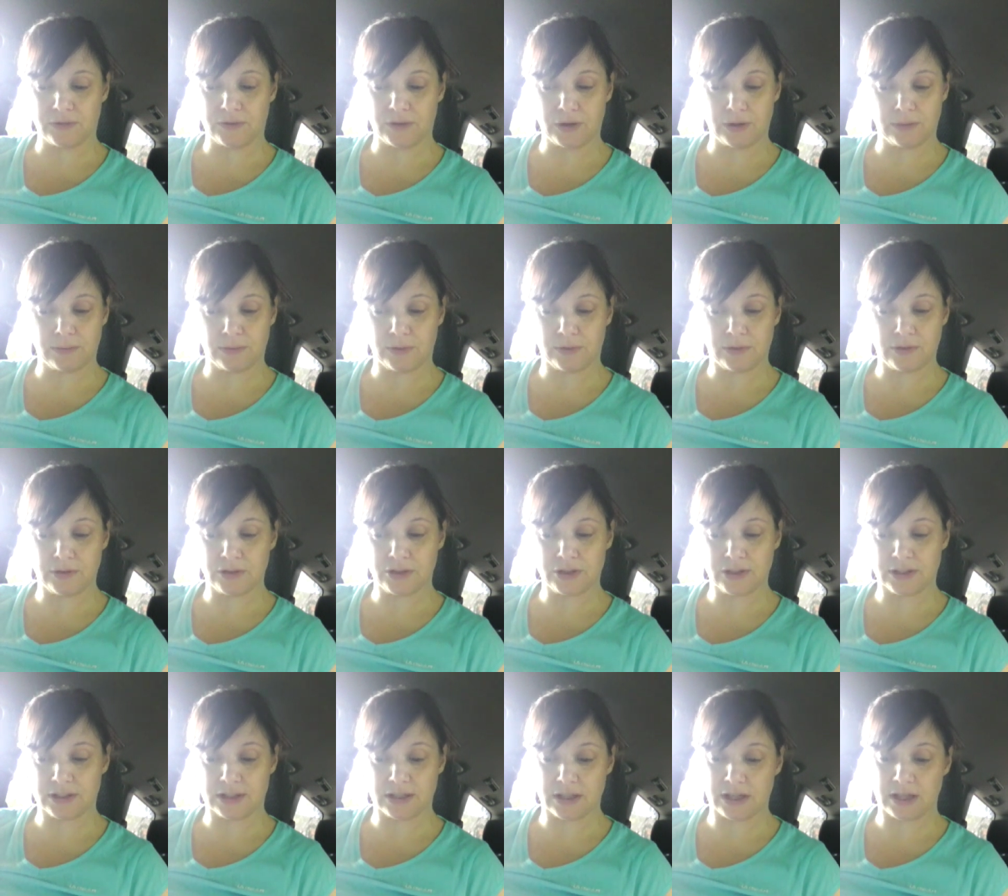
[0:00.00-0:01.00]
for your
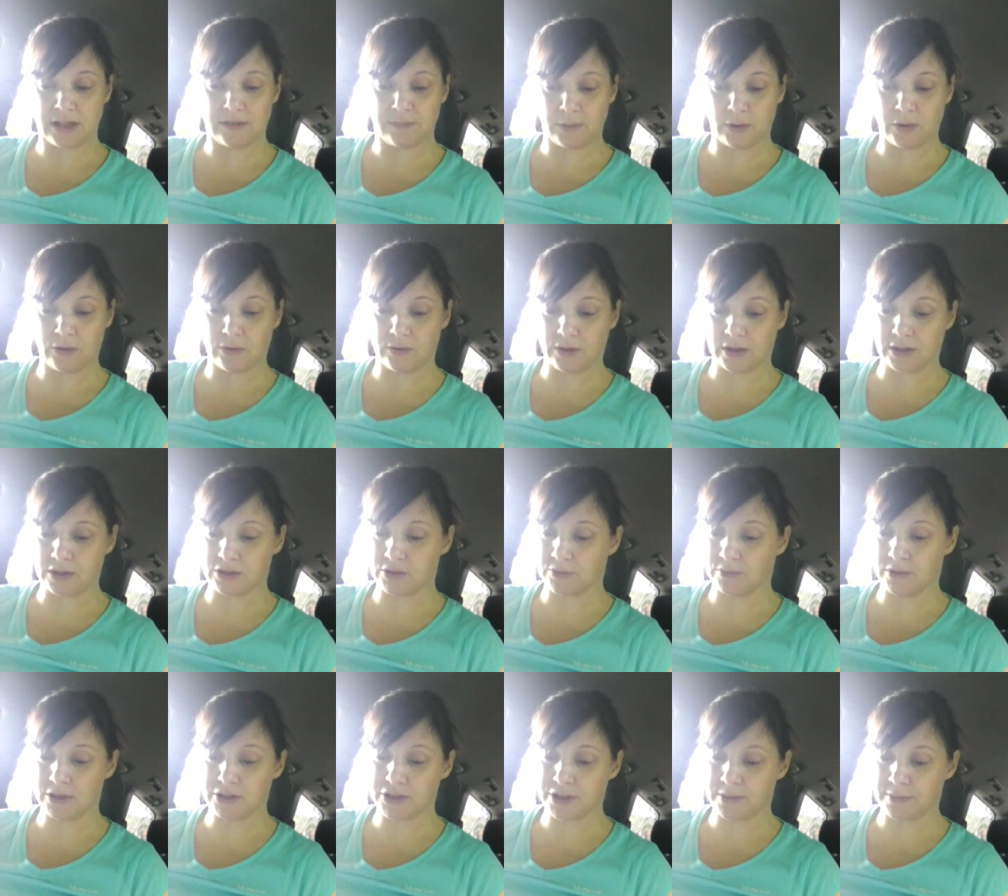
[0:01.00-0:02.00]
Mauritians to leave Muric to
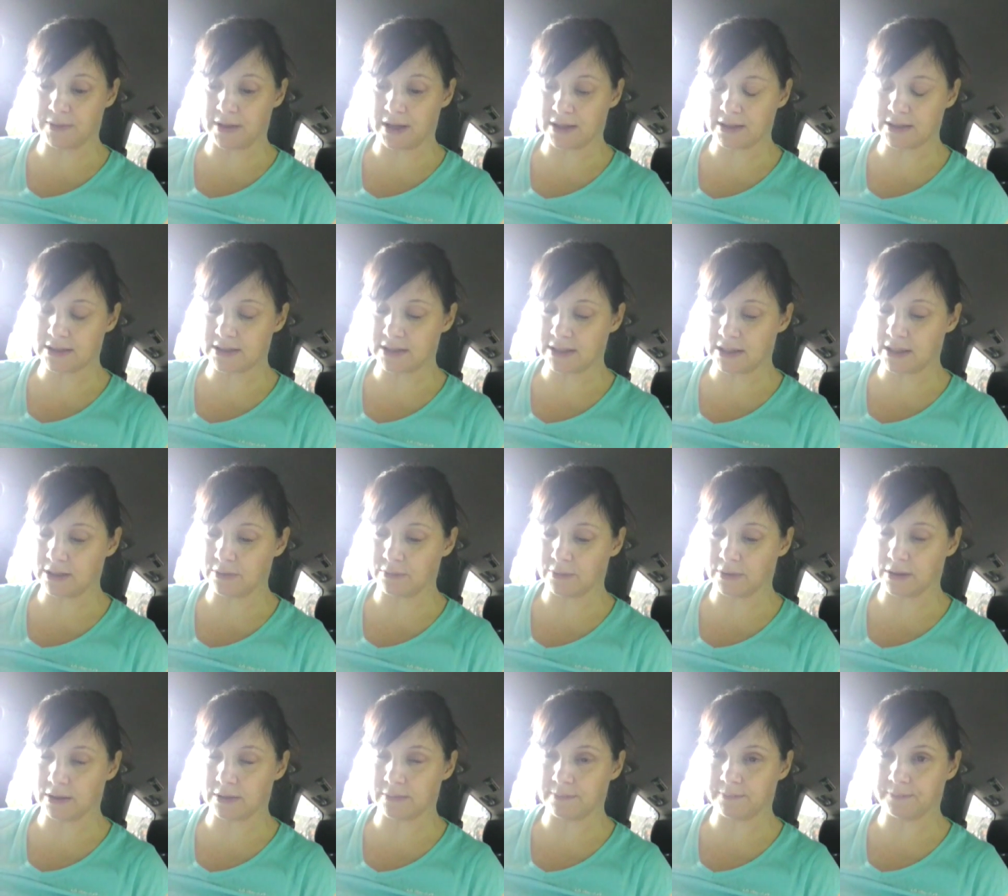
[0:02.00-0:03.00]
worship the unseen
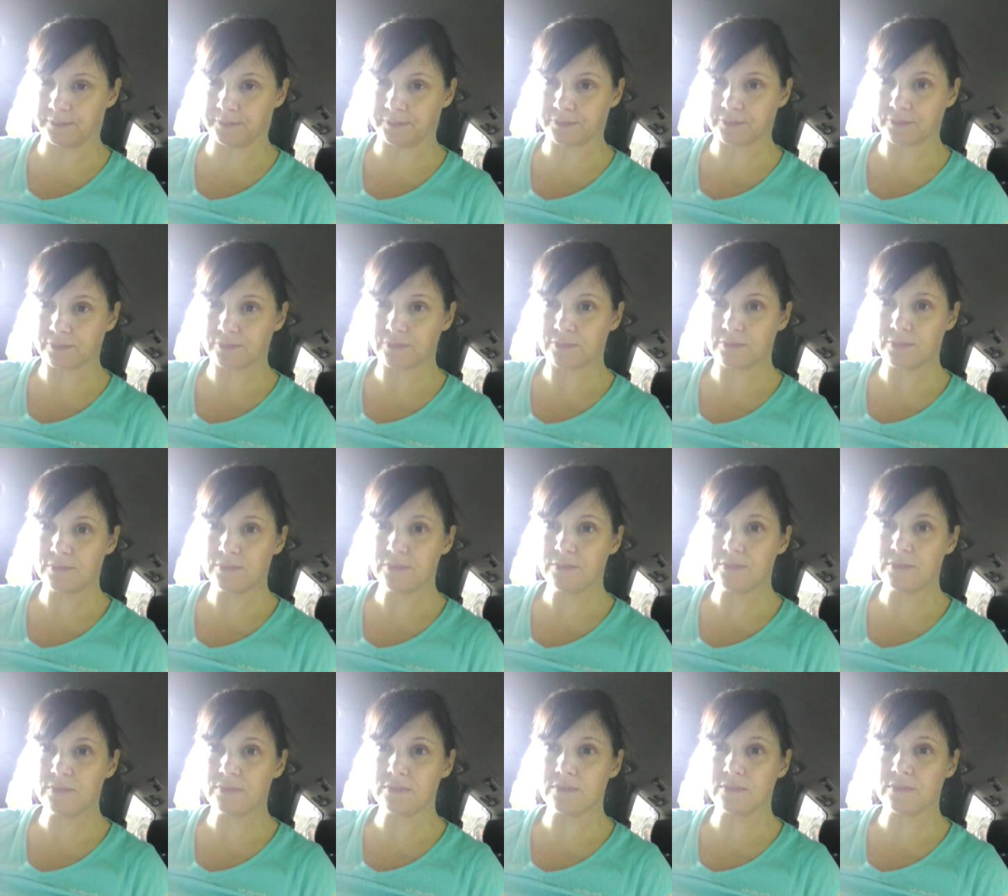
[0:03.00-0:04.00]
one,
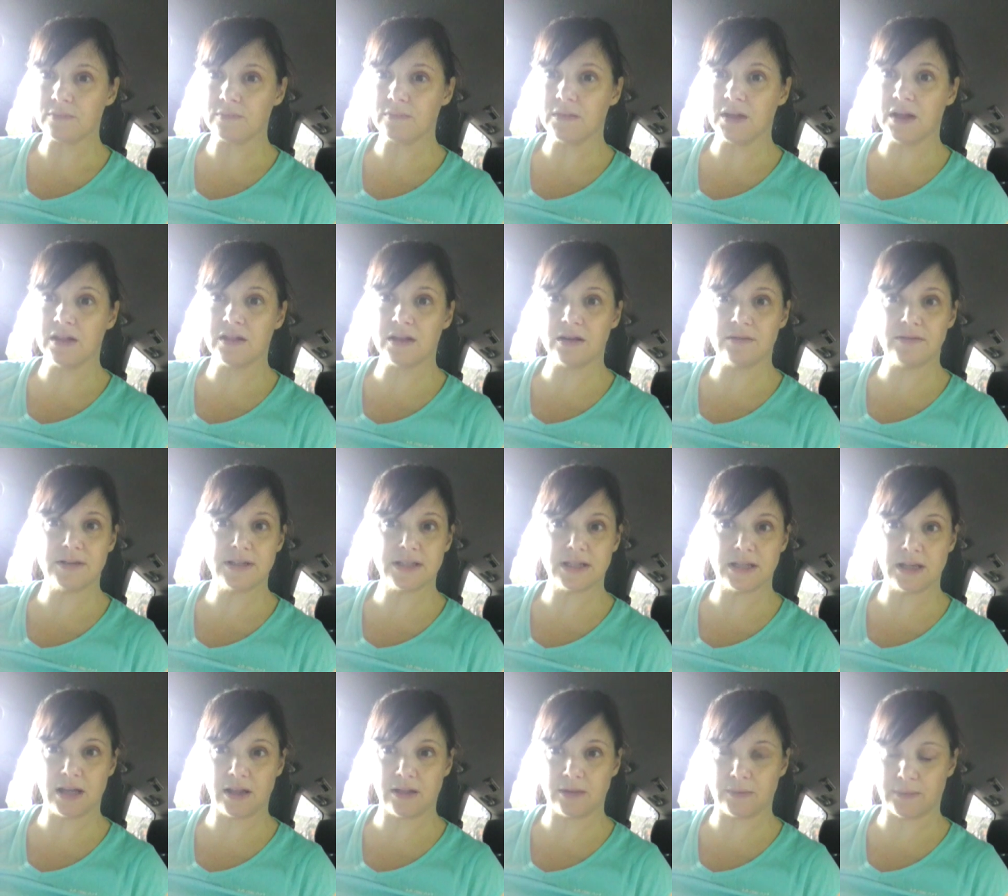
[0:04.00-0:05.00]
there is
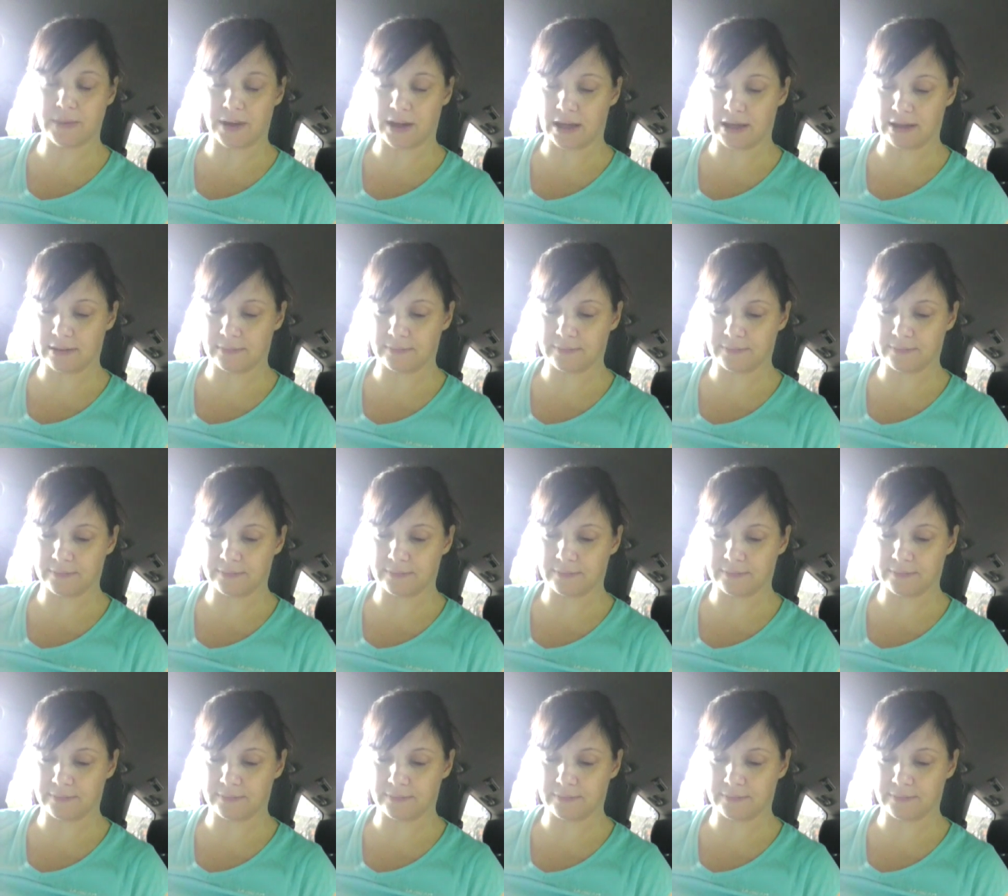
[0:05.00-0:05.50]
another way."